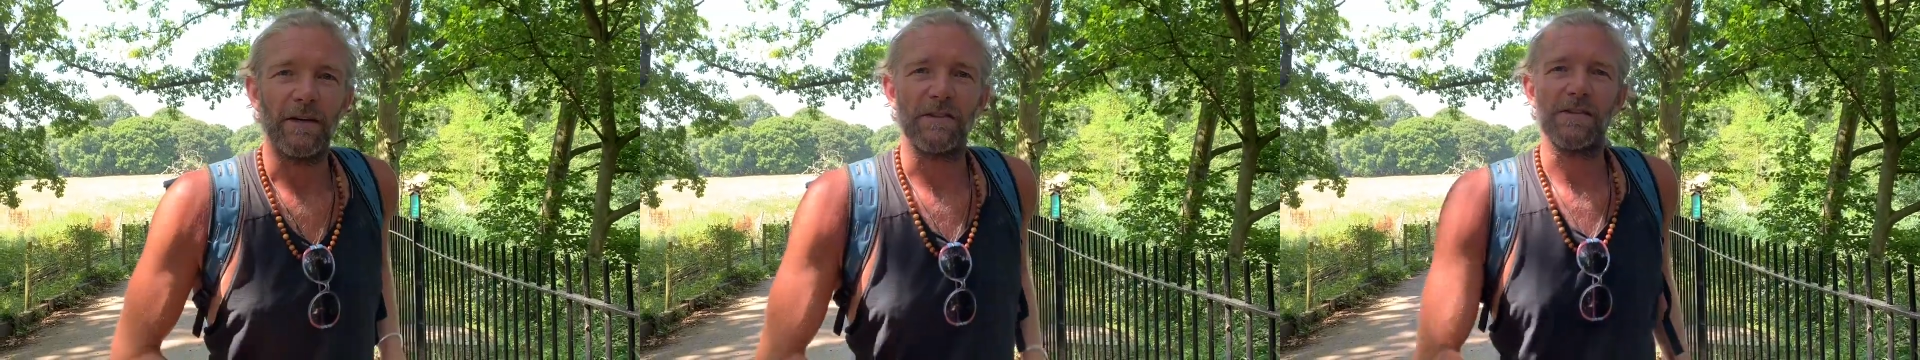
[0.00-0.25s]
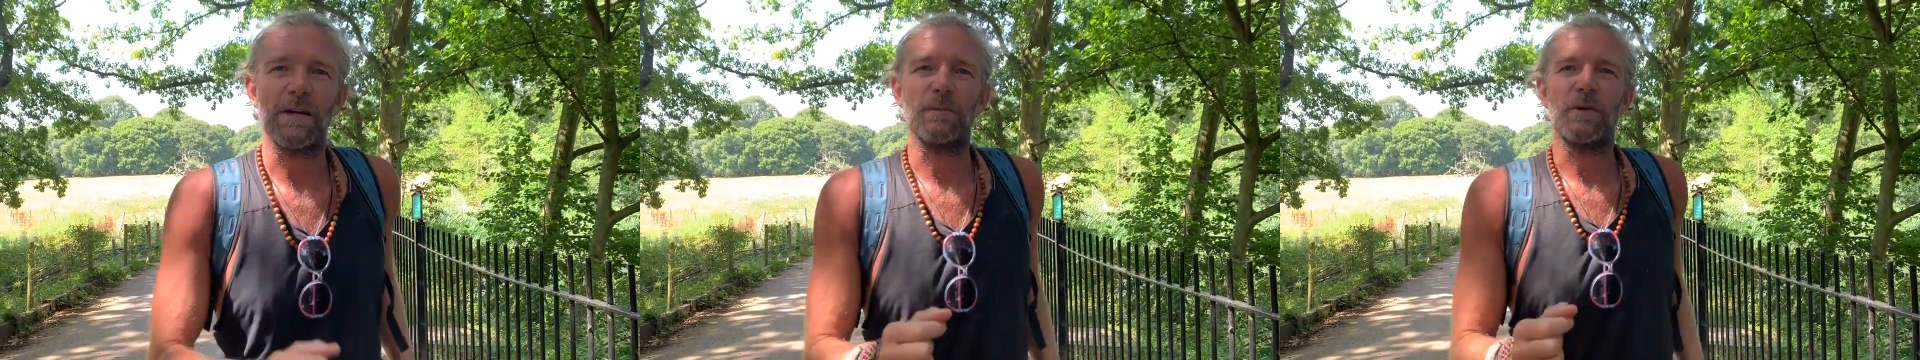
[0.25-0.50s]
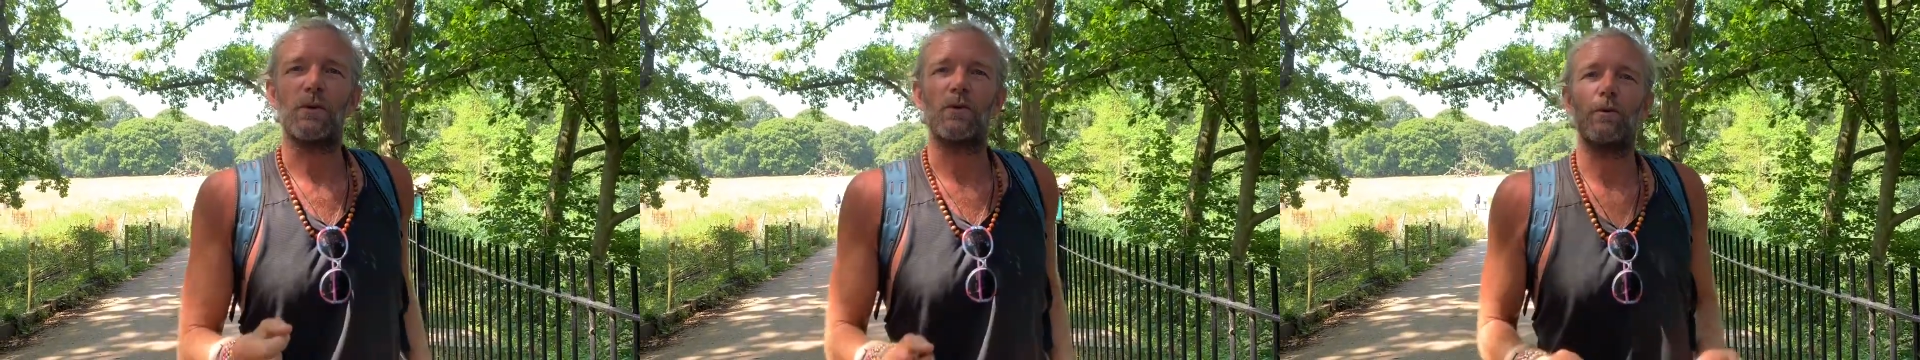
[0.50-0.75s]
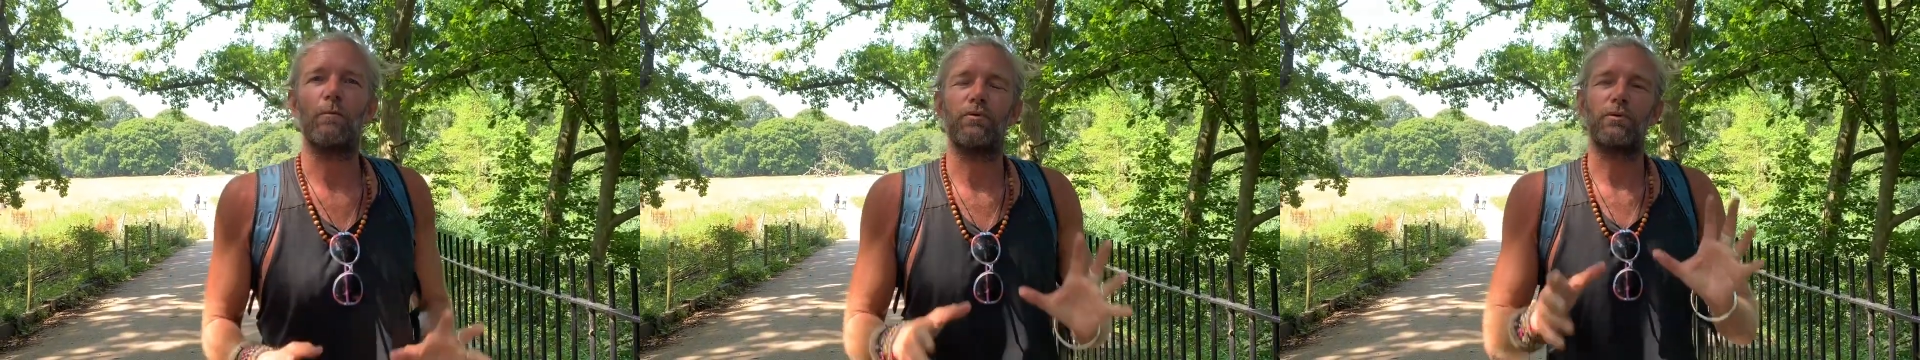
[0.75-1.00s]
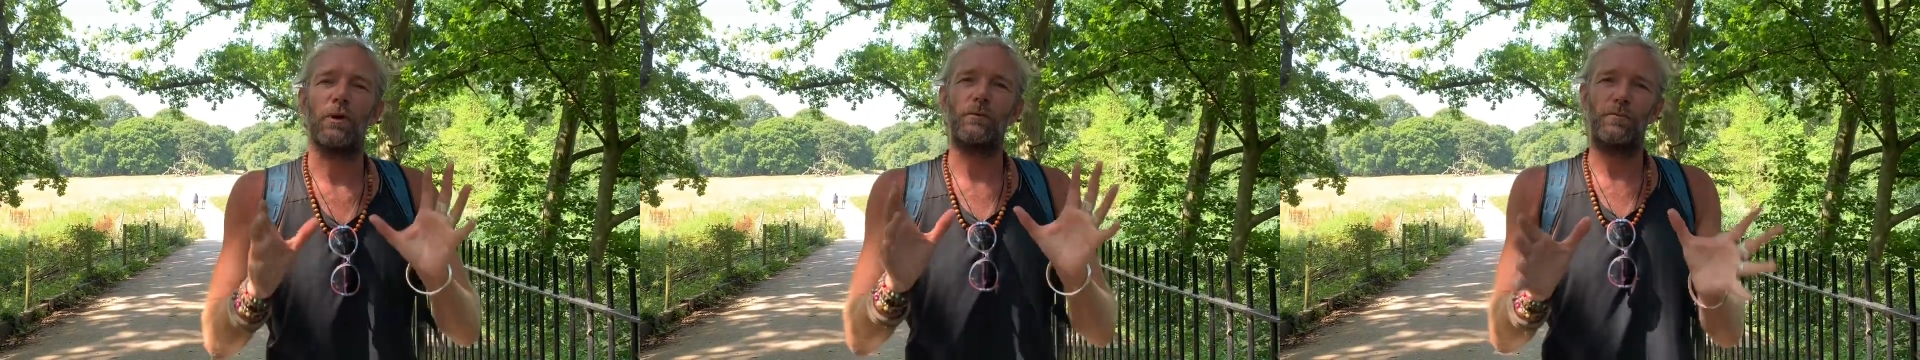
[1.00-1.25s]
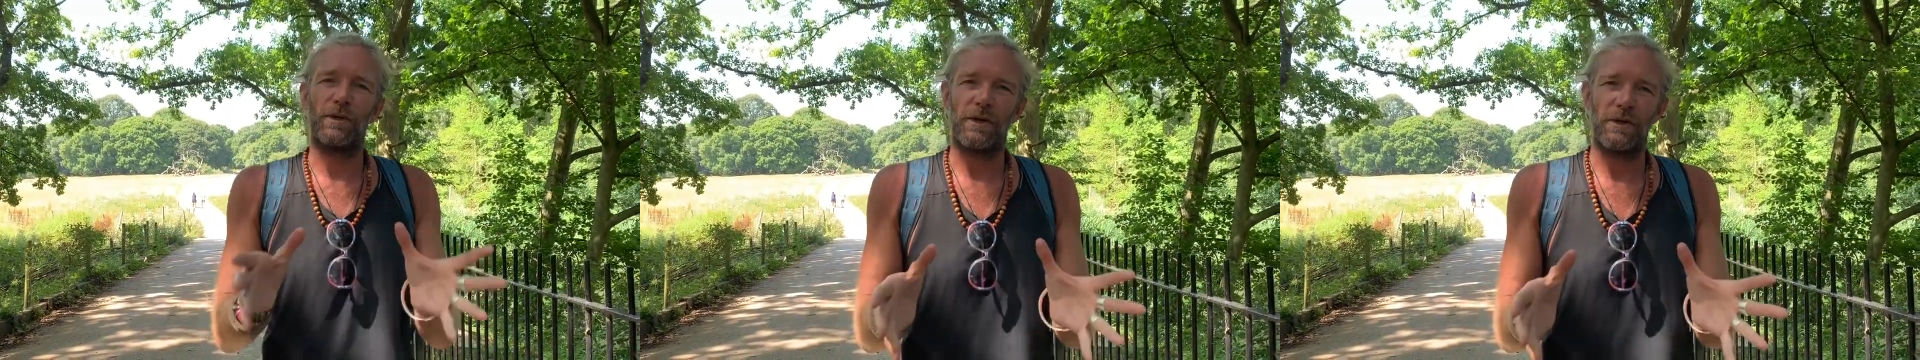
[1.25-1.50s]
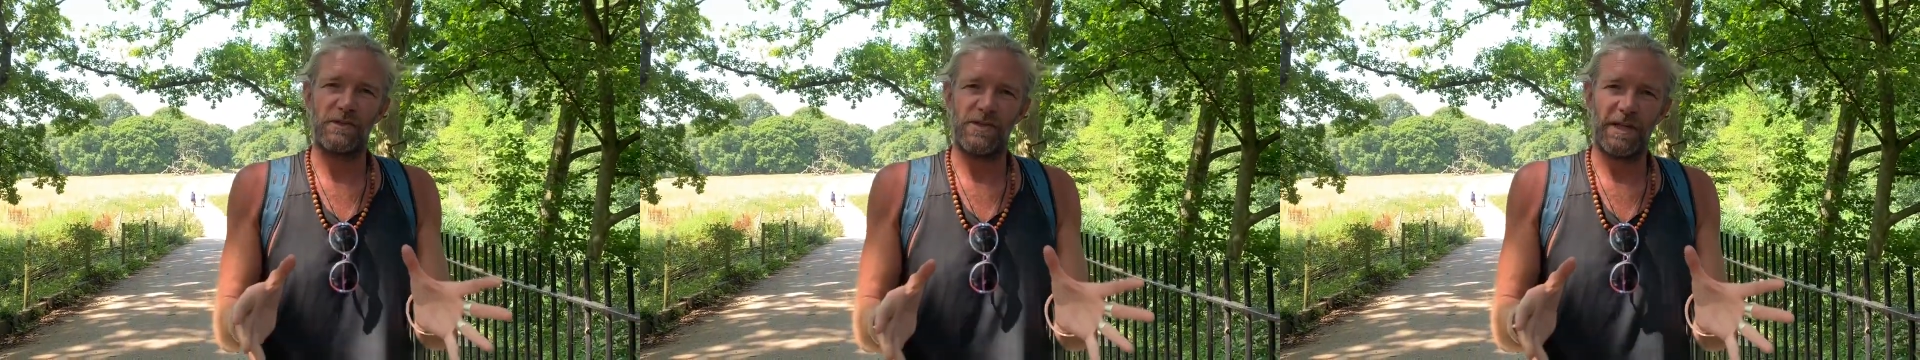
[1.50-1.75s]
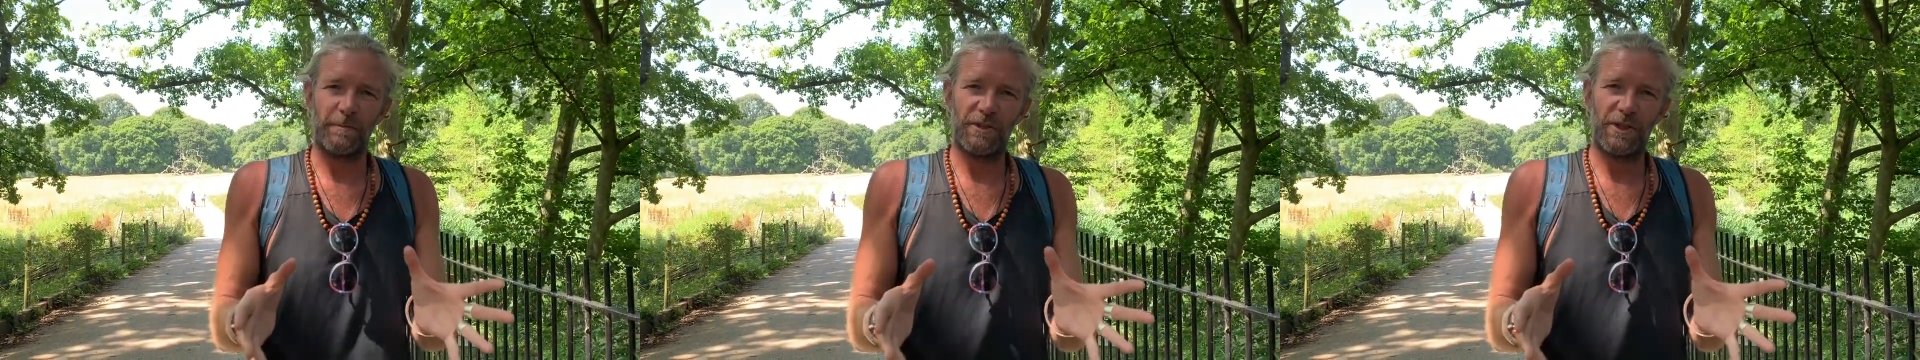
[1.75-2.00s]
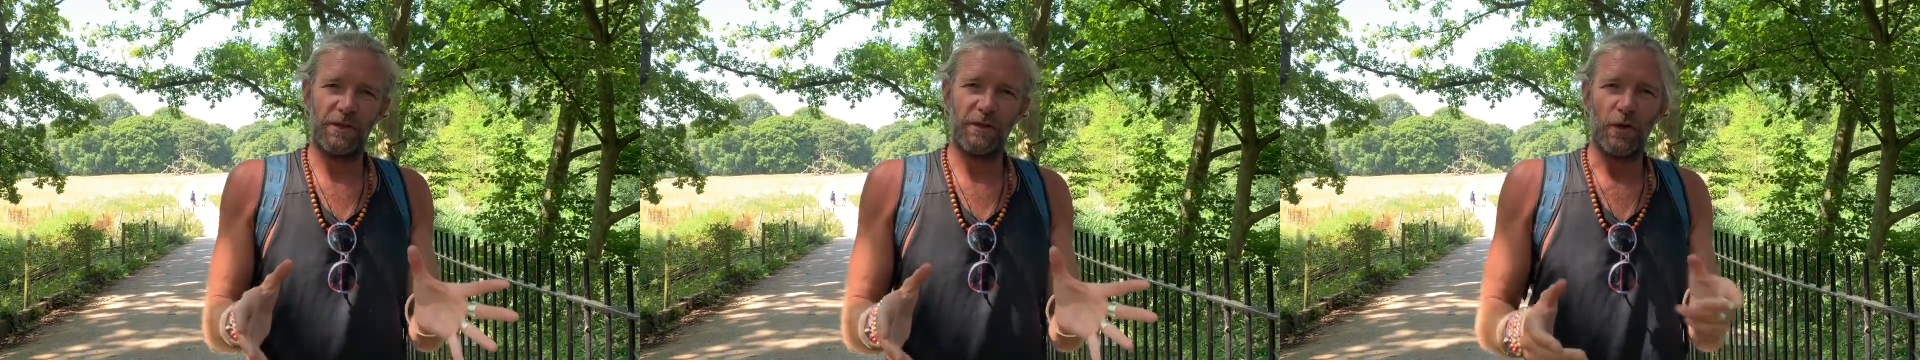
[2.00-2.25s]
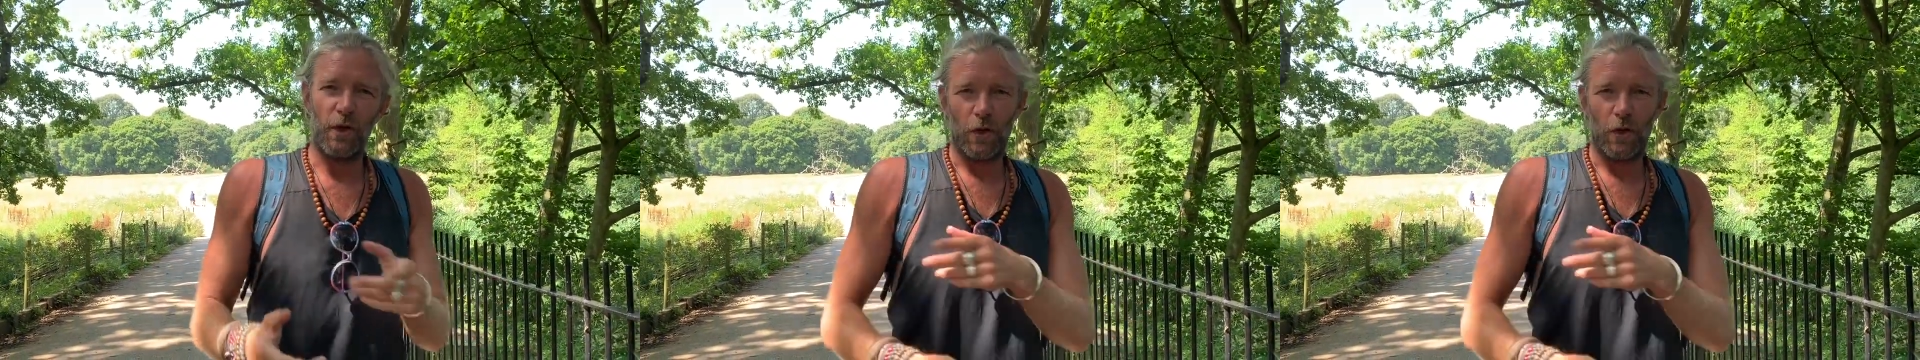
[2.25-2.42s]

something called proprioception